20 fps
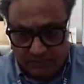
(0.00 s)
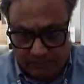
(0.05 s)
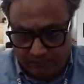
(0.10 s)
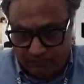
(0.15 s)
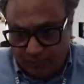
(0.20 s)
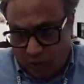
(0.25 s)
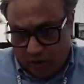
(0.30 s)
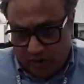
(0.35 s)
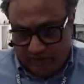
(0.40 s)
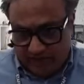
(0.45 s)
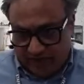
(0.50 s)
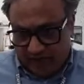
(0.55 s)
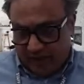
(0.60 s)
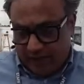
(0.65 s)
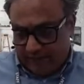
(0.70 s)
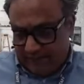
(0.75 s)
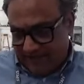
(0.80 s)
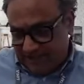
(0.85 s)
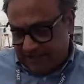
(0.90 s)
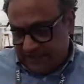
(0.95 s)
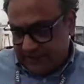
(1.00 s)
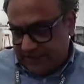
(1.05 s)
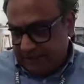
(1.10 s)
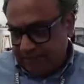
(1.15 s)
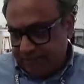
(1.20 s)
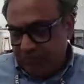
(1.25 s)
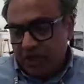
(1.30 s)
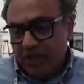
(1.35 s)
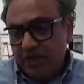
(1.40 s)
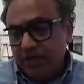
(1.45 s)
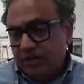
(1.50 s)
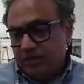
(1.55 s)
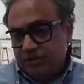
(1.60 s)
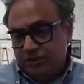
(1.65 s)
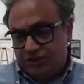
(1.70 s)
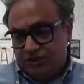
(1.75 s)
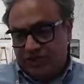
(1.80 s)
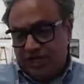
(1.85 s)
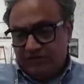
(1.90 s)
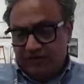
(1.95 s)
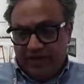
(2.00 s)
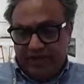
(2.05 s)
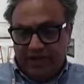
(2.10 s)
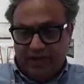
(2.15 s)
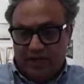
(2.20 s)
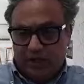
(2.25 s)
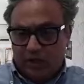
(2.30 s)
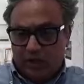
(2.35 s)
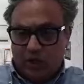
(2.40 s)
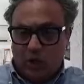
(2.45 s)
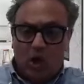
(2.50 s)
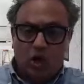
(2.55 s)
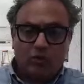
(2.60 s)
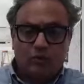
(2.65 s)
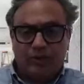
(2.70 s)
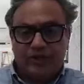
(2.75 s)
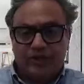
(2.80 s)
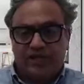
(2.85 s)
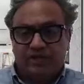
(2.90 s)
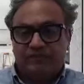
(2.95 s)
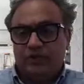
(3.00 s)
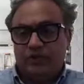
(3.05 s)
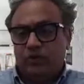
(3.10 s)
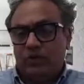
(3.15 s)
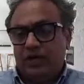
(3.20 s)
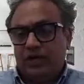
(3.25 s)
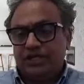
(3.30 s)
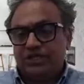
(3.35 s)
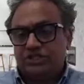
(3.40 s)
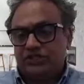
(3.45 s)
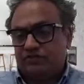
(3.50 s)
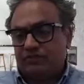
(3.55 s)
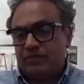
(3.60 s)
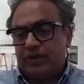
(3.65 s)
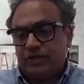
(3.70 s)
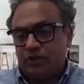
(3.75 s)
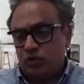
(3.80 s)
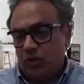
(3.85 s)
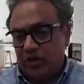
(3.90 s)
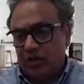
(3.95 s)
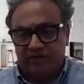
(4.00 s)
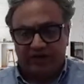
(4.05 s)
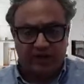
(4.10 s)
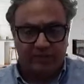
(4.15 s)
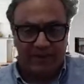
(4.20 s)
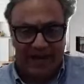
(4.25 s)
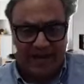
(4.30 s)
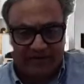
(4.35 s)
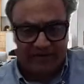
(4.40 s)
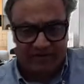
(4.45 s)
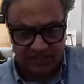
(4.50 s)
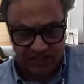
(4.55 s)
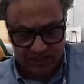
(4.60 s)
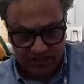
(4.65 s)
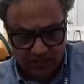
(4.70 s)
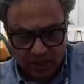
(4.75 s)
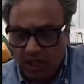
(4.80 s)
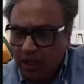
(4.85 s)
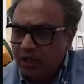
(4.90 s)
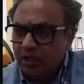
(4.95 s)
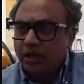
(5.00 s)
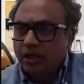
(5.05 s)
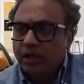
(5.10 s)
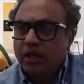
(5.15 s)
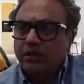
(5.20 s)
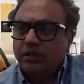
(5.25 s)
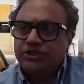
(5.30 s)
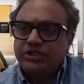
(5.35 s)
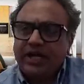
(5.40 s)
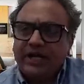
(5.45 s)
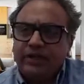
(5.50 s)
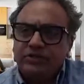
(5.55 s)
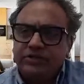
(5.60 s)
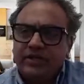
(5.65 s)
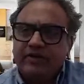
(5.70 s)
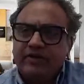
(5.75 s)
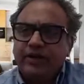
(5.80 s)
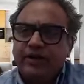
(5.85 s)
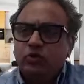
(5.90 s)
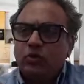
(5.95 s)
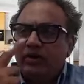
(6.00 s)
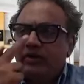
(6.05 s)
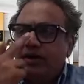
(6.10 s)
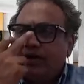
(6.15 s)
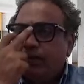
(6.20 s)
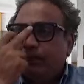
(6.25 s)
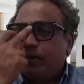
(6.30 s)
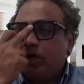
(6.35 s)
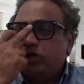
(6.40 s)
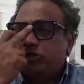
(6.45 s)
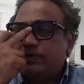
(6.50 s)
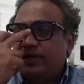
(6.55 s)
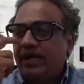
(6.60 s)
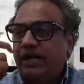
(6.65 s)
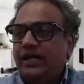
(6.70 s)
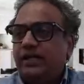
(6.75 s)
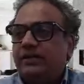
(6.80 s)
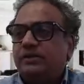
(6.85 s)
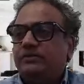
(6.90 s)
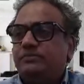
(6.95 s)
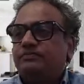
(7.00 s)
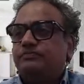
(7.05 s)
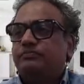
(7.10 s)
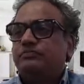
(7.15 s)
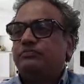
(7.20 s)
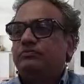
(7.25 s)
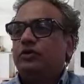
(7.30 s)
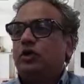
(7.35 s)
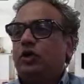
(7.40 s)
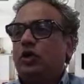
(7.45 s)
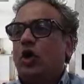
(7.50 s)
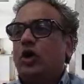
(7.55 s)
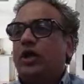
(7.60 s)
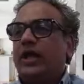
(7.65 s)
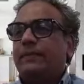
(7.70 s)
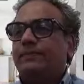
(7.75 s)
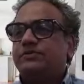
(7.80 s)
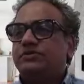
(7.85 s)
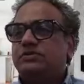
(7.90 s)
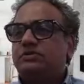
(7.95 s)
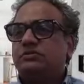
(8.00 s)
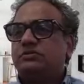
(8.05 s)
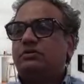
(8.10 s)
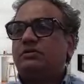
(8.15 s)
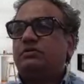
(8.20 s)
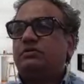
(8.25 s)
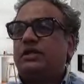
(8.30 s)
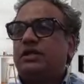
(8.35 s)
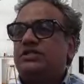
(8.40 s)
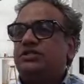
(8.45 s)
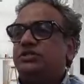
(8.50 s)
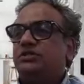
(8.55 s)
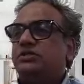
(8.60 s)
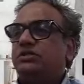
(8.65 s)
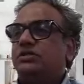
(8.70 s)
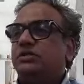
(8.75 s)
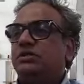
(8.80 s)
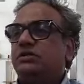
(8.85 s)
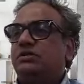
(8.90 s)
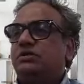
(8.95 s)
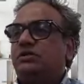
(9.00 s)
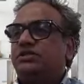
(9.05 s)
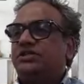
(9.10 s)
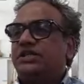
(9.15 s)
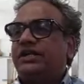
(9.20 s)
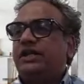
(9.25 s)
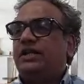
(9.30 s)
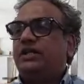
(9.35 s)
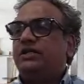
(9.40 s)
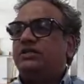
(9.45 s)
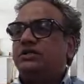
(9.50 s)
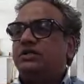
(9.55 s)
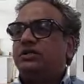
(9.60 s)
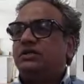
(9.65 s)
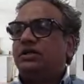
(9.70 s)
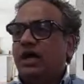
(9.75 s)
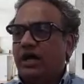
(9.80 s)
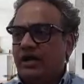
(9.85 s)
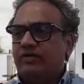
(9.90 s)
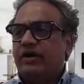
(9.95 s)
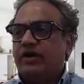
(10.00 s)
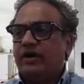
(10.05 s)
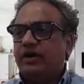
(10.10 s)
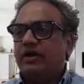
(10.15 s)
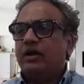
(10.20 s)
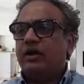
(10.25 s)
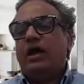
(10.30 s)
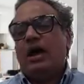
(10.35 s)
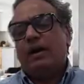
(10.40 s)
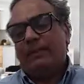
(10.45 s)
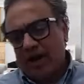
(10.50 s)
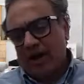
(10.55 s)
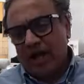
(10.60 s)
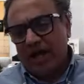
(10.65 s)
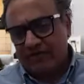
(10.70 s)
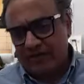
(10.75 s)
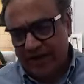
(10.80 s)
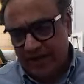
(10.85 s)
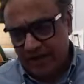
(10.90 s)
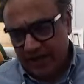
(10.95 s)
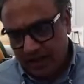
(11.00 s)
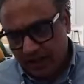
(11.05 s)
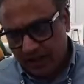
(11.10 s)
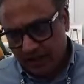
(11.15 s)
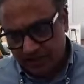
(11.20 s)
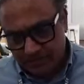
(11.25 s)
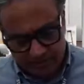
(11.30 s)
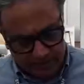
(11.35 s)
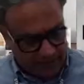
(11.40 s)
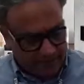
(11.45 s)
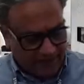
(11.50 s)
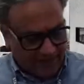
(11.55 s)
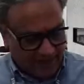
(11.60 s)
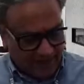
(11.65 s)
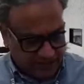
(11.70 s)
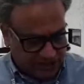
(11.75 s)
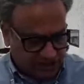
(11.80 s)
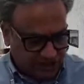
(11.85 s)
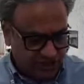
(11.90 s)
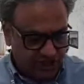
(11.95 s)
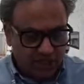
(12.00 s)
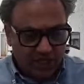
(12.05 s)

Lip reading: on a regular basis. Generally, Glock would give you a list of about 200 email addresses. Chirai, is that right? 200 approximately? Glock apps list, the seeding list? 100. About 100 email lists,